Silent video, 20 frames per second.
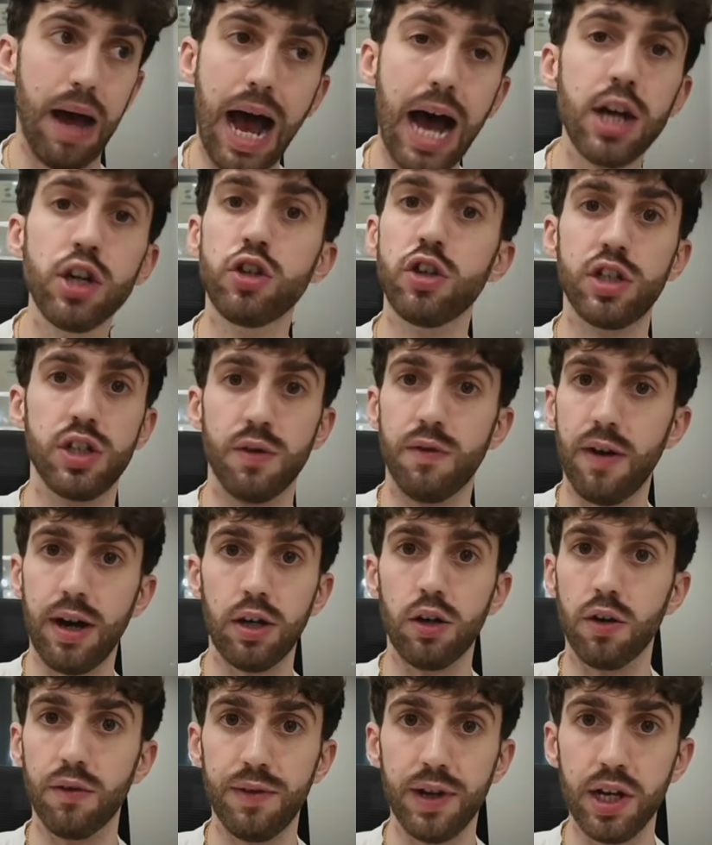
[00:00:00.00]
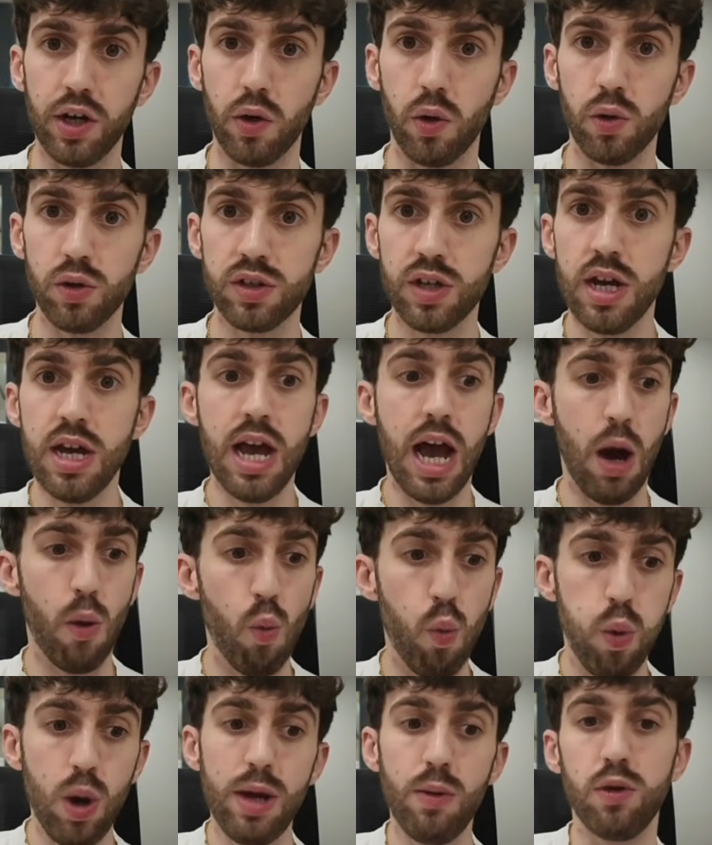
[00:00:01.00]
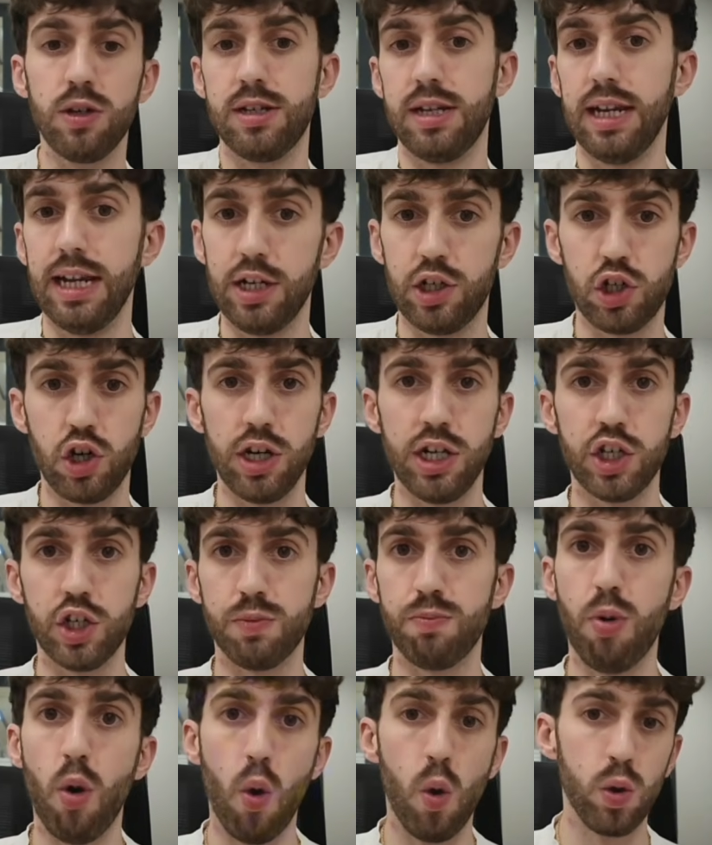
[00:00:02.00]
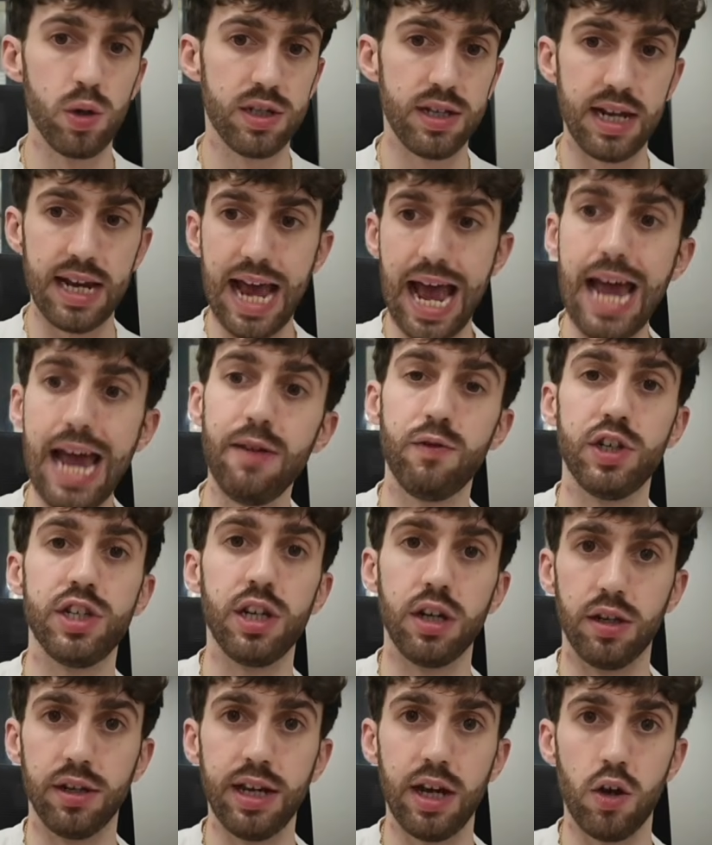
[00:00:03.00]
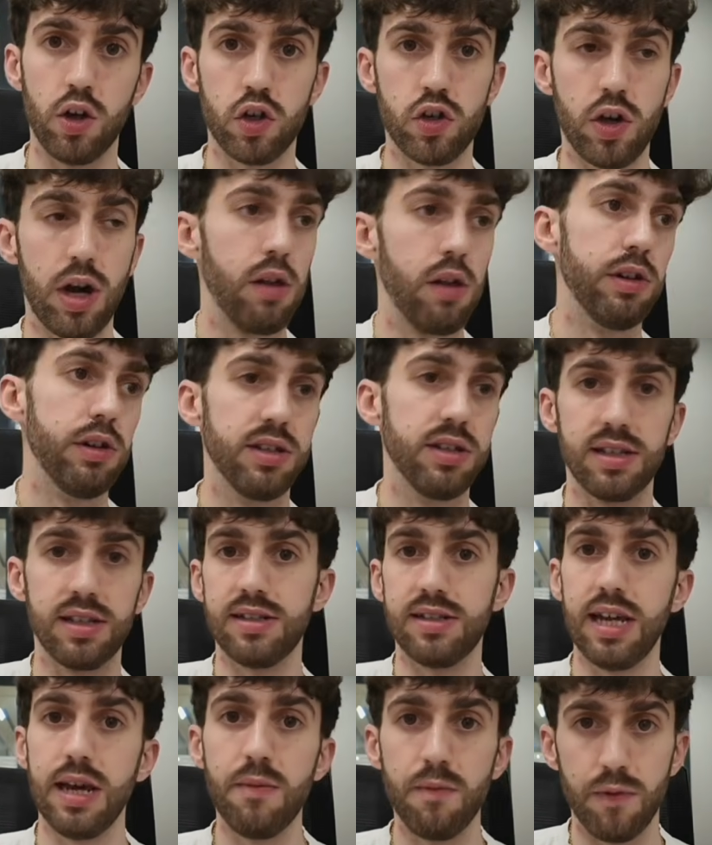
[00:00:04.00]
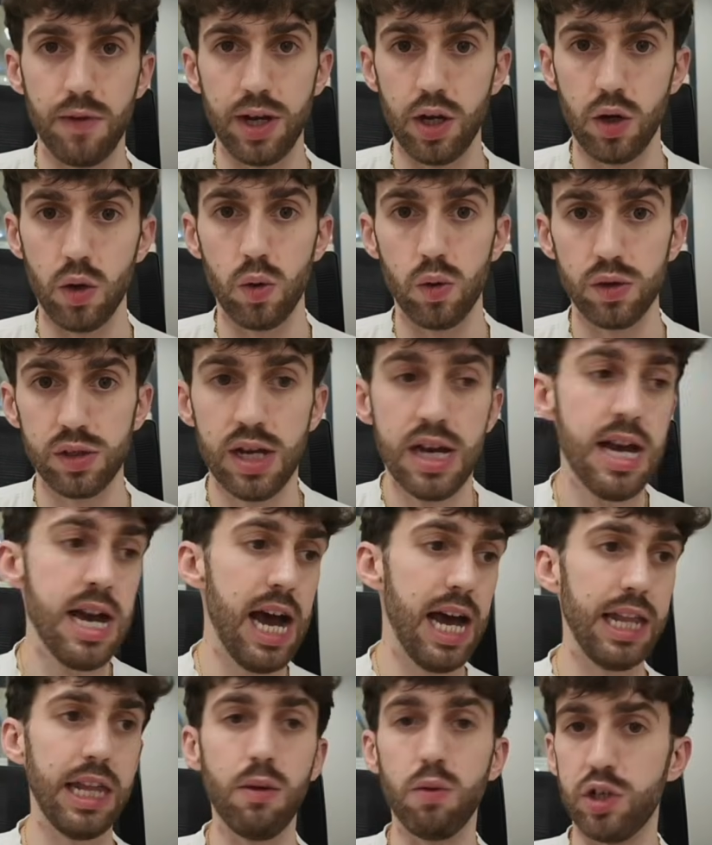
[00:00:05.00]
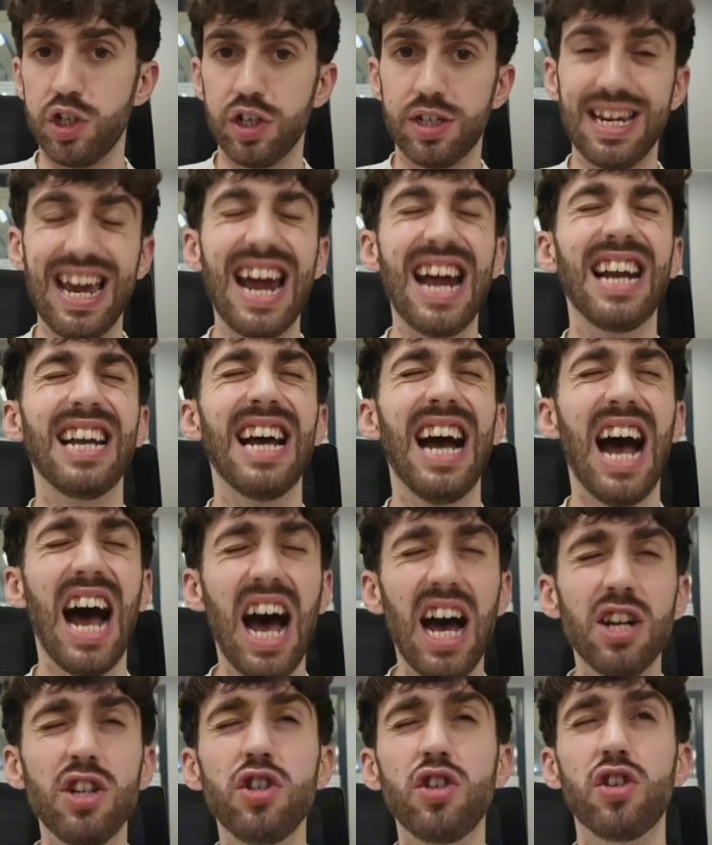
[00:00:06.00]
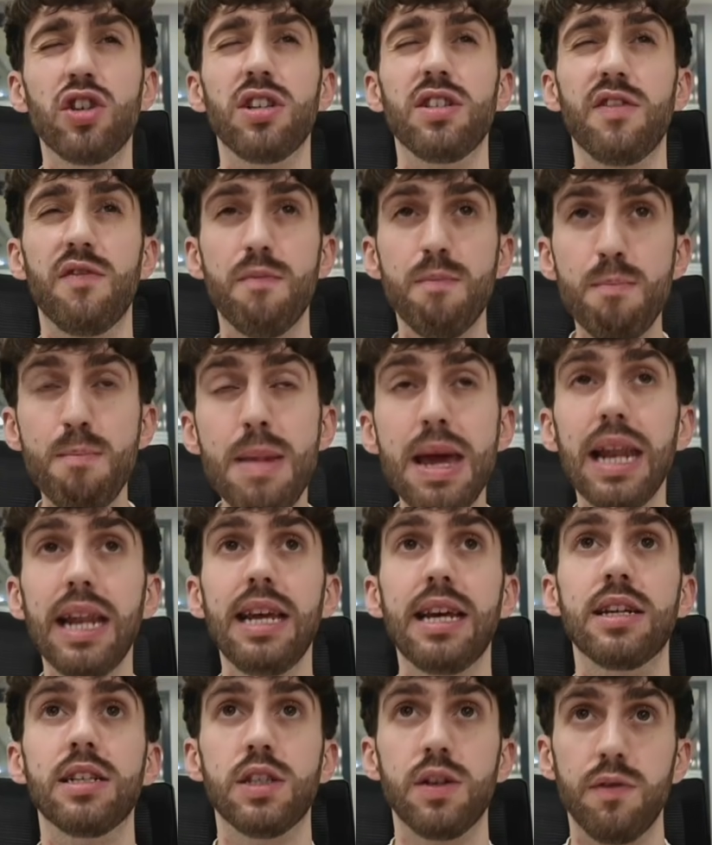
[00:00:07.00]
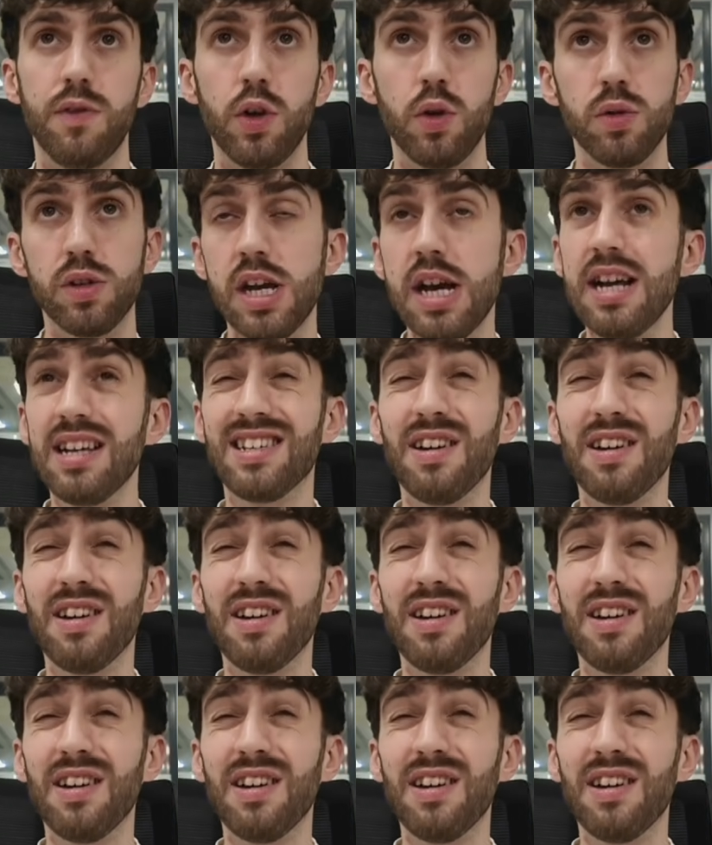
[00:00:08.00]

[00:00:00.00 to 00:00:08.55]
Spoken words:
hundreds of viral videos, and we was literally just posting every single day on trial reels the same videos, and they were just getting hundreds of millions of views.